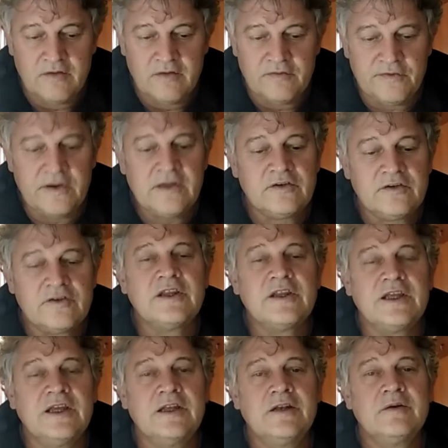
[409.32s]
fenced
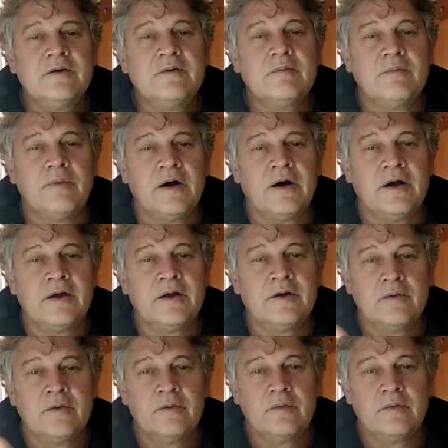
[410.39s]
in by
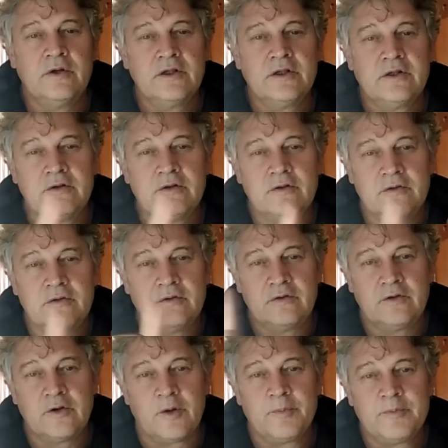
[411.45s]
wooden
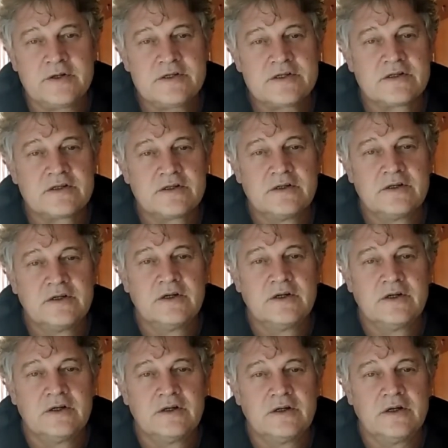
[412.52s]
droppers,
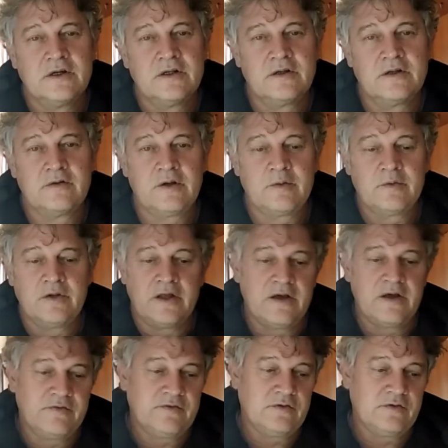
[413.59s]
and they, they will
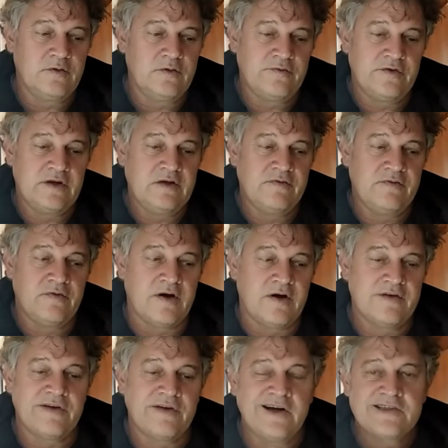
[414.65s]
have two or three,
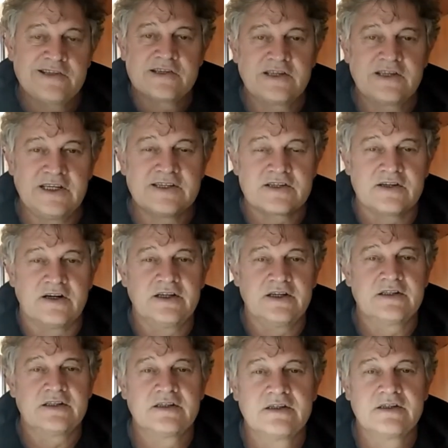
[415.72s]
five huts inside.
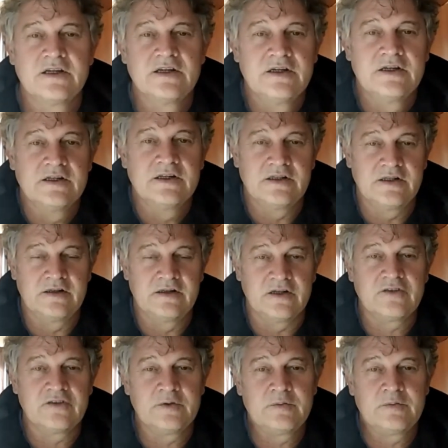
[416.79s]

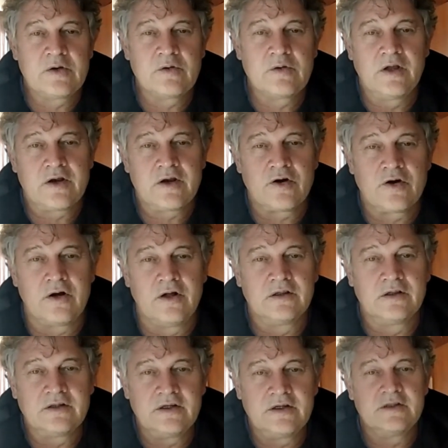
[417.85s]
That's what we call a
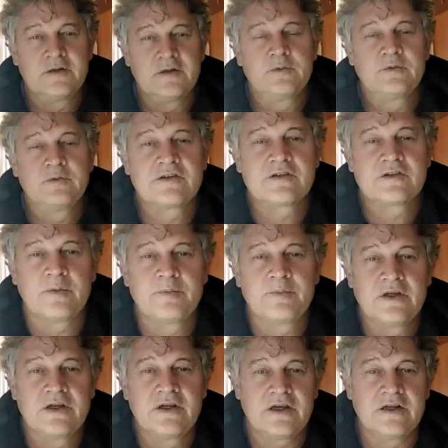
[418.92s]
kraal. And then we would stop
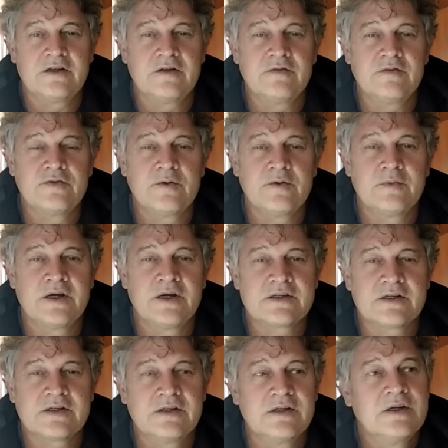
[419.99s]
there, get
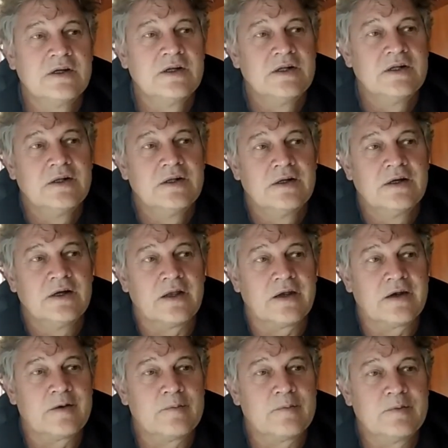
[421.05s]
information. And
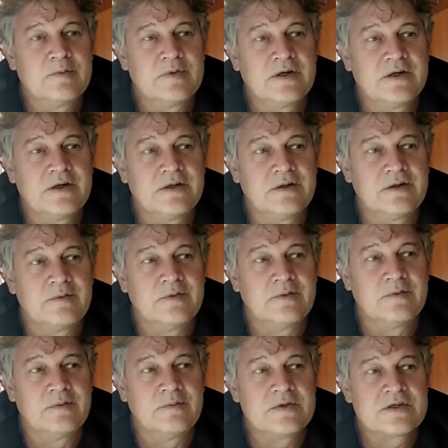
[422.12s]
I remember
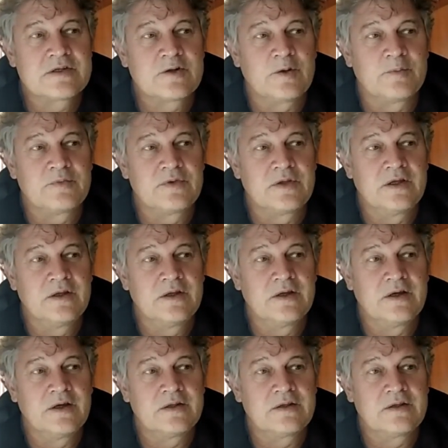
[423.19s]
we stopped there
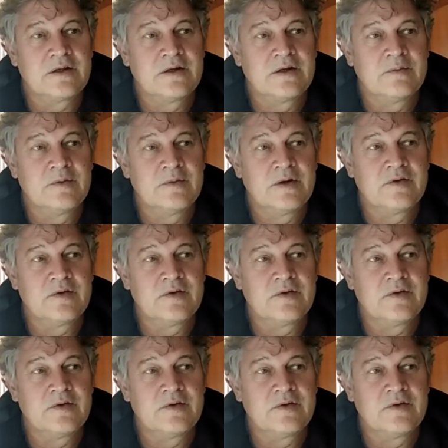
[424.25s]
at uh, one